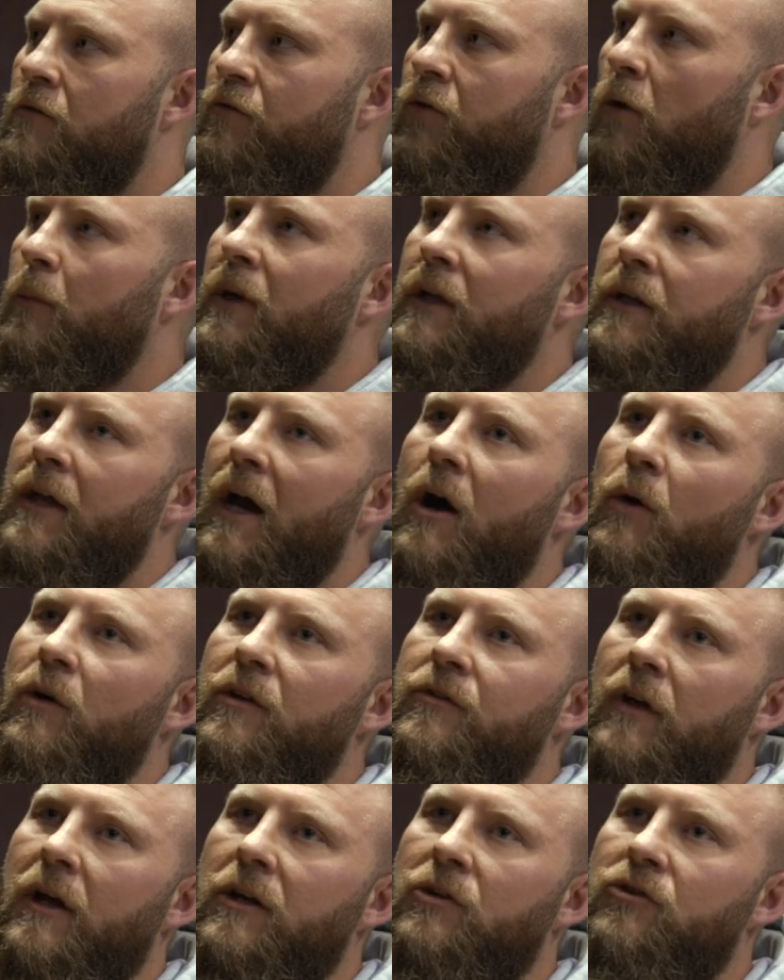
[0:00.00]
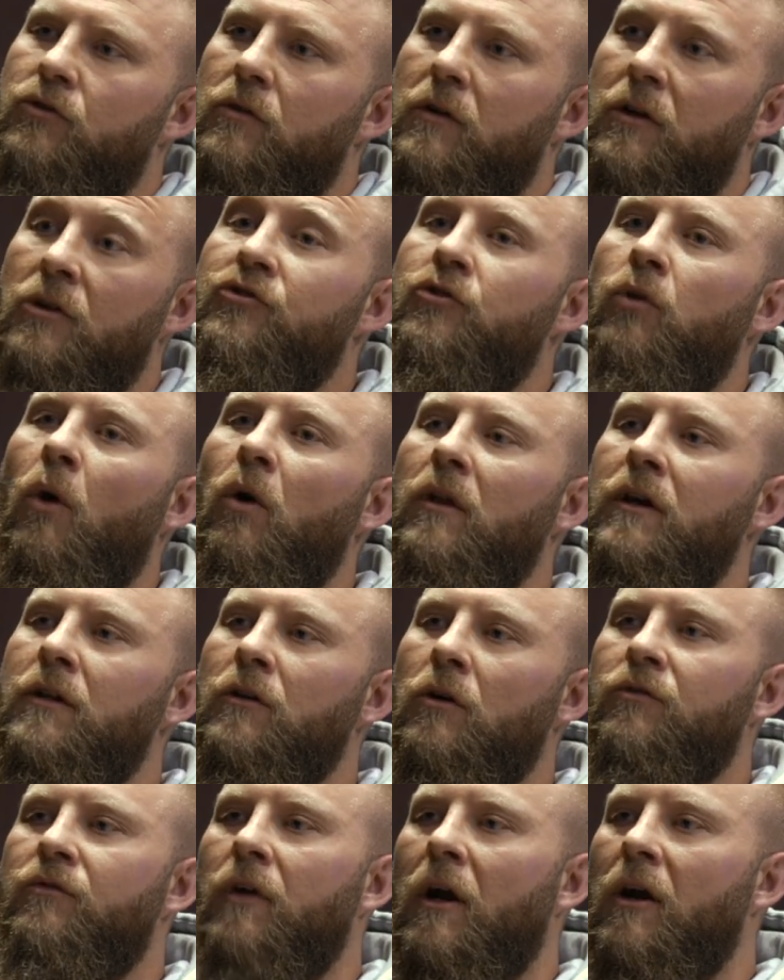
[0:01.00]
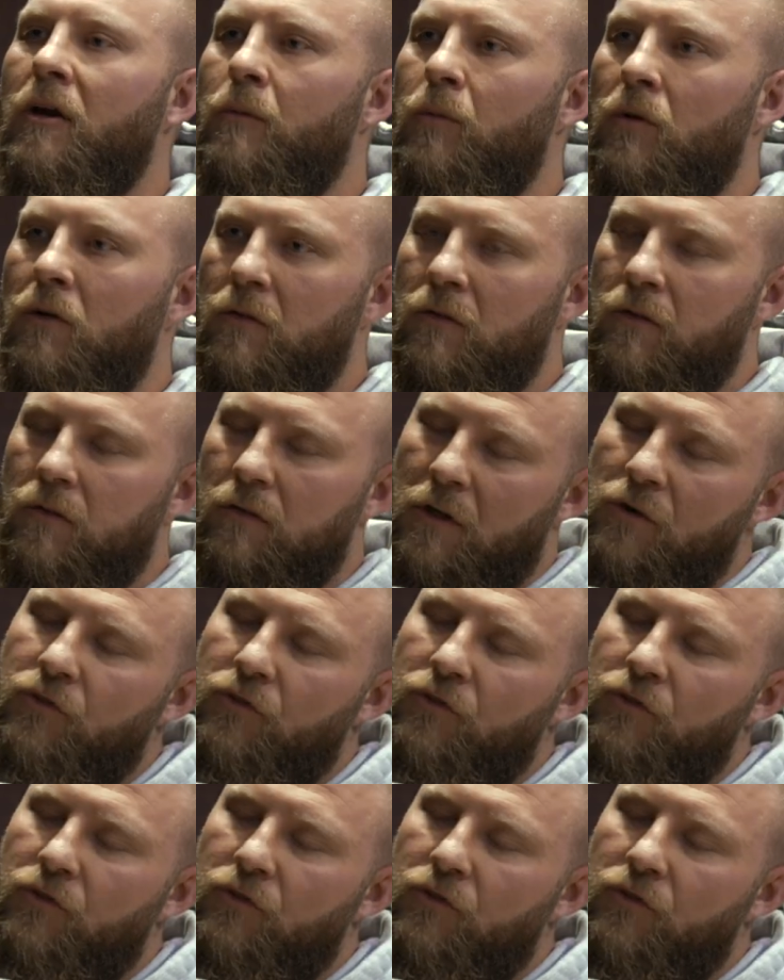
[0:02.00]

for me now it's like controlling those variables